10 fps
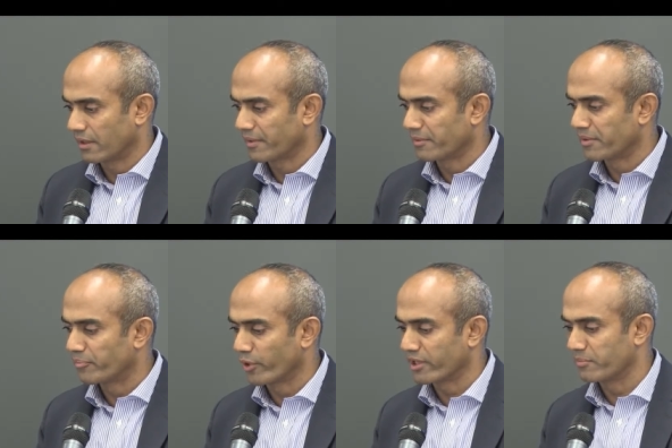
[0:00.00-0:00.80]
I mean, the
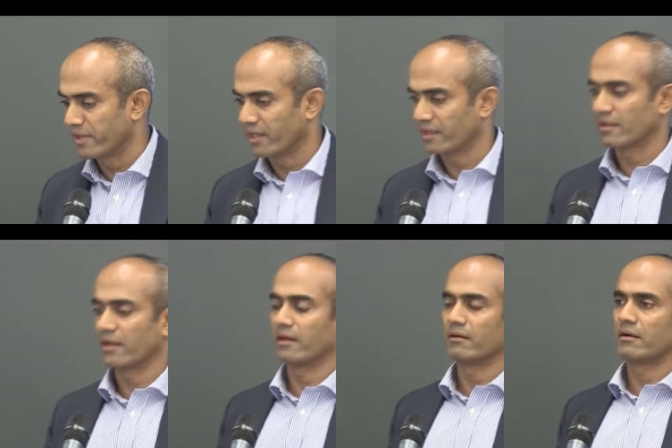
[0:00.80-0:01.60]
point being
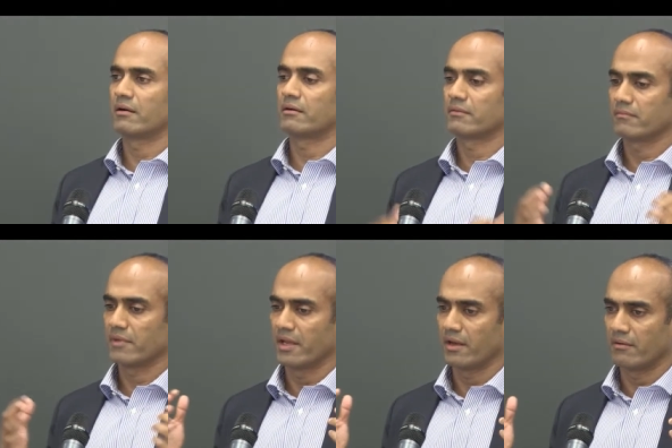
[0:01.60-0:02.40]
that
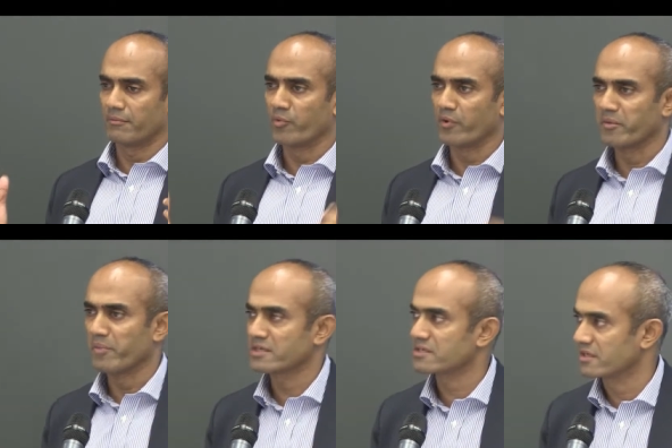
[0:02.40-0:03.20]
well, you
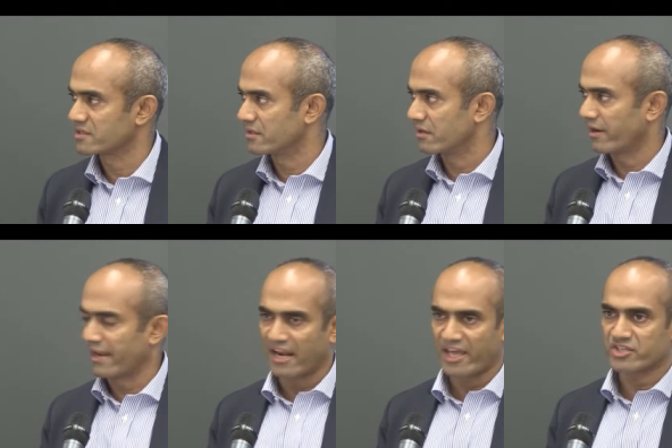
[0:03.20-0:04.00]
must consider an
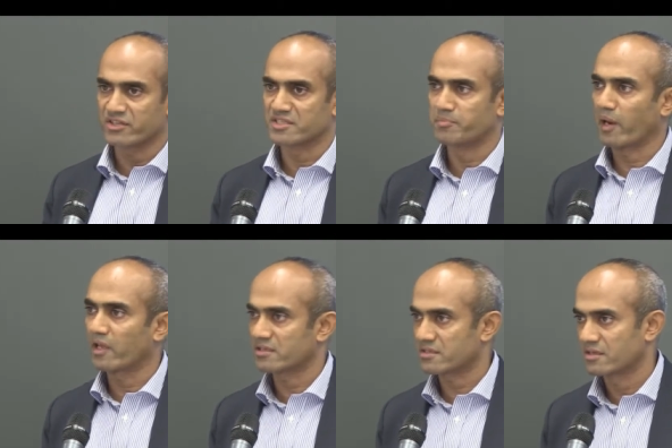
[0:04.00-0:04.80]
elections
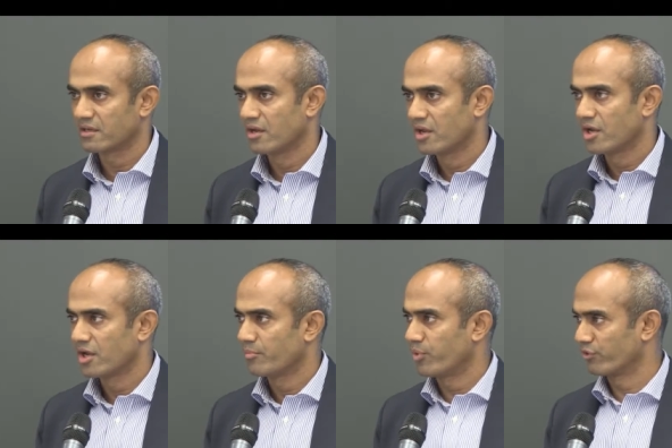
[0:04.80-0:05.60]
plus
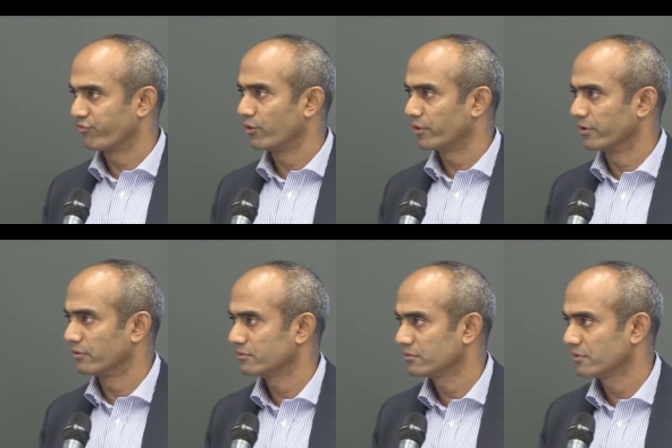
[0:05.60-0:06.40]
portfolio.
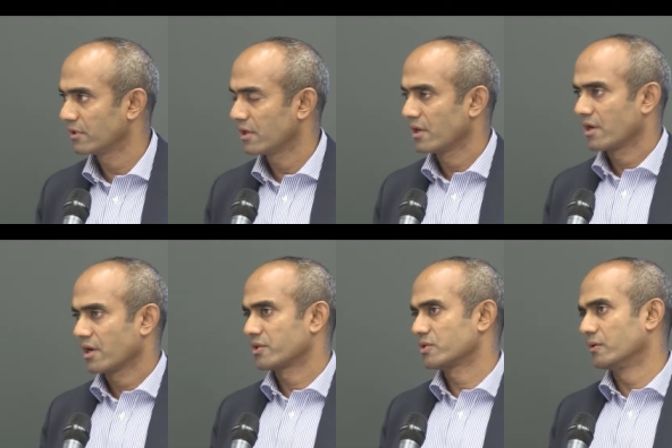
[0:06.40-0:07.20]
Mm-hmm.
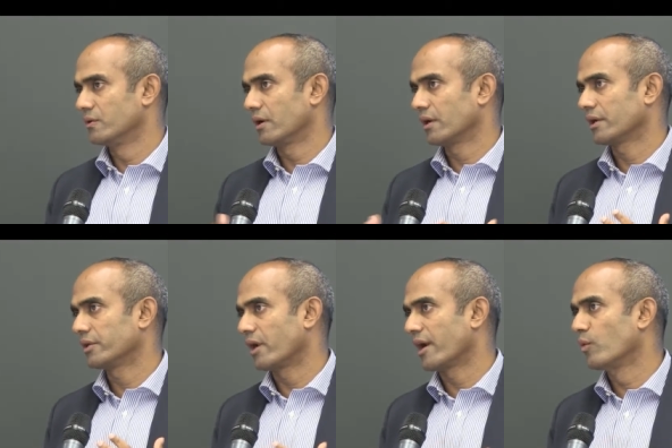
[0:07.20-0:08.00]
So, uh, you
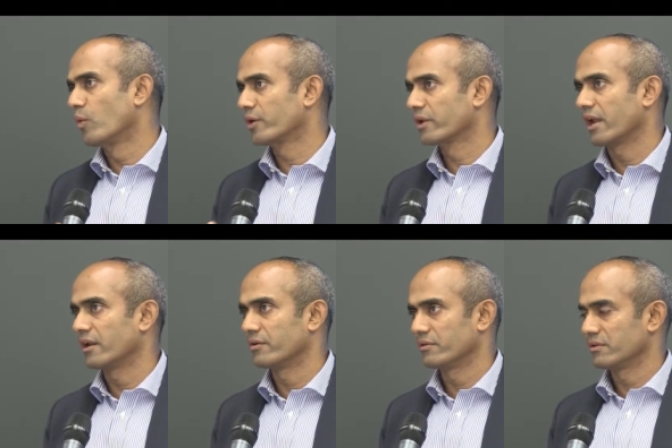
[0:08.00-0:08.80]
know, I don't want to get
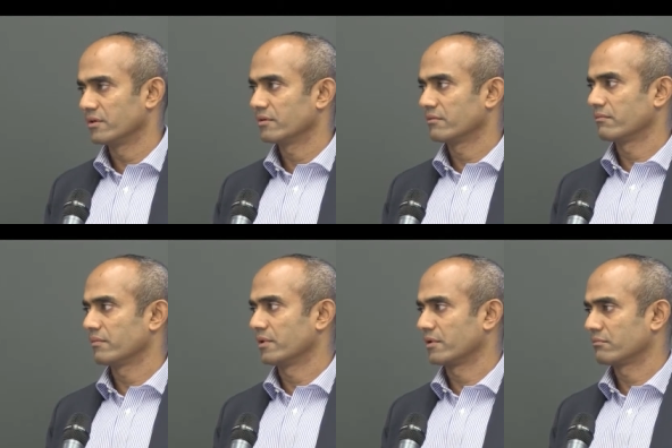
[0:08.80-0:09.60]
into the,
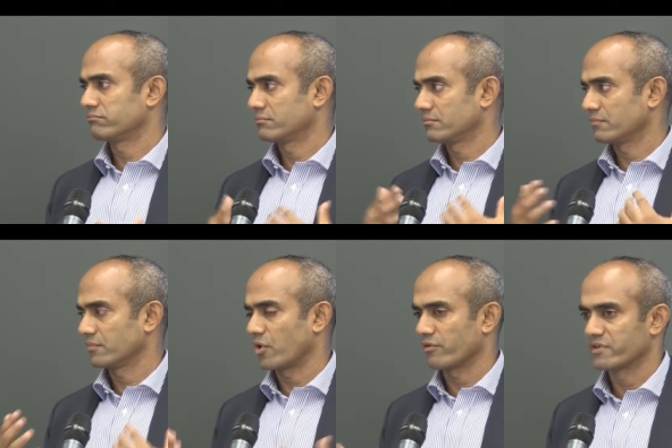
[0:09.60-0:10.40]
the
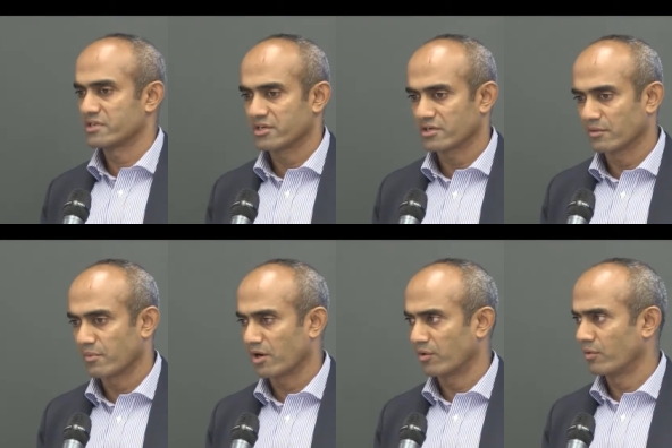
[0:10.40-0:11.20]
conversation
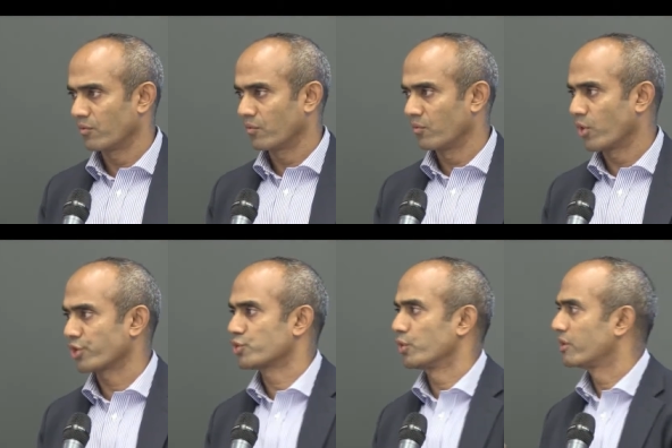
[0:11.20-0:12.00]
about what
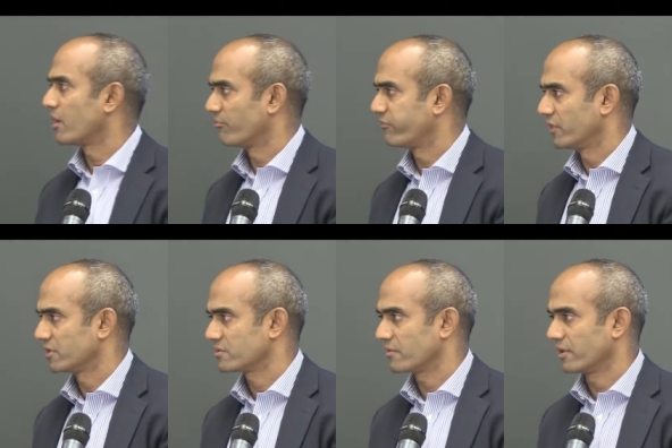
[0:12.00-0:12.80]
should come
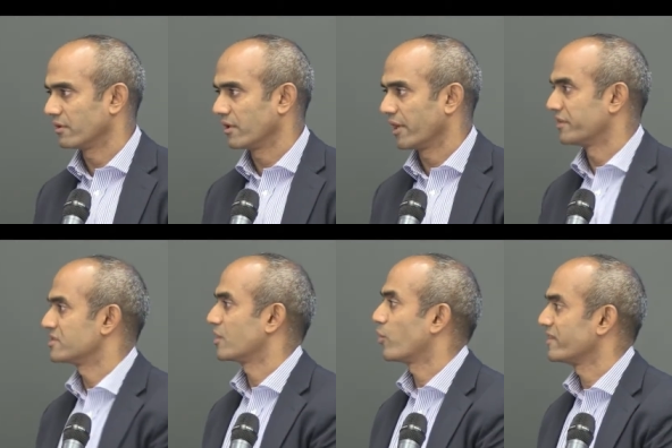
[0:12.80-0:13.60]
first whether, and the
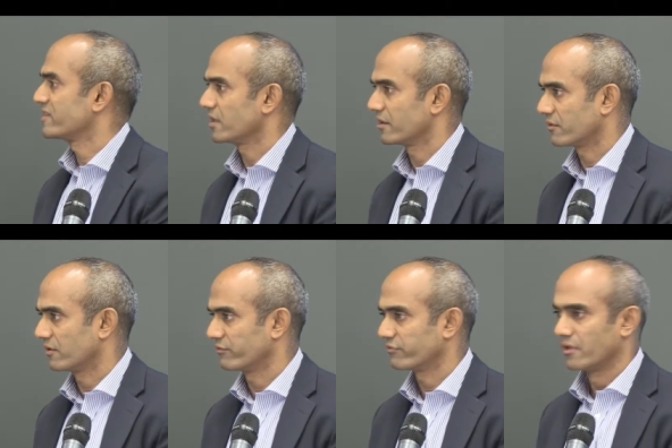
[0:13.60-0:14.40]
sequencing sort
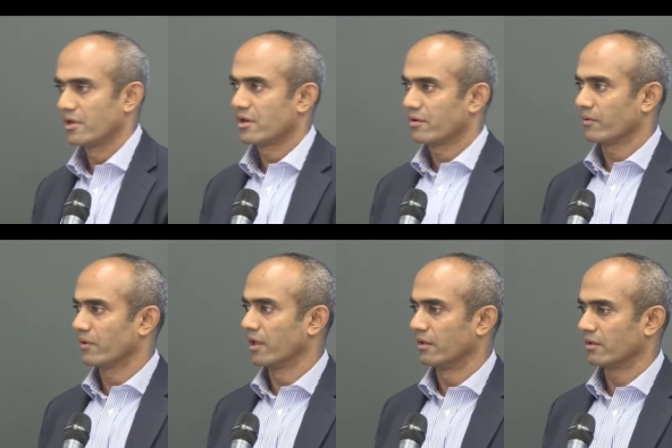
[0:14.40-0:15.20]
of,
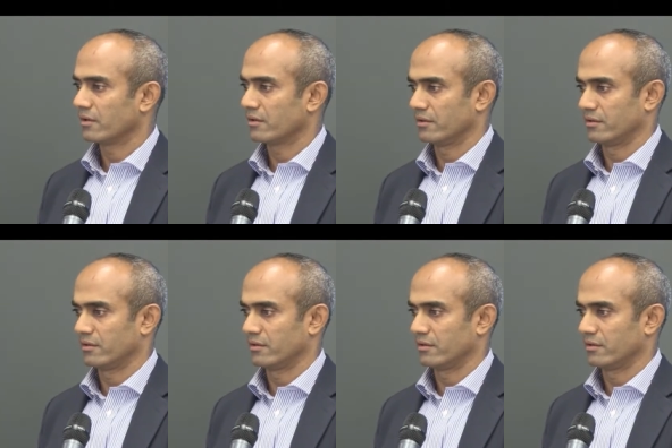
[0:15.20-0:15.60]
well, uh,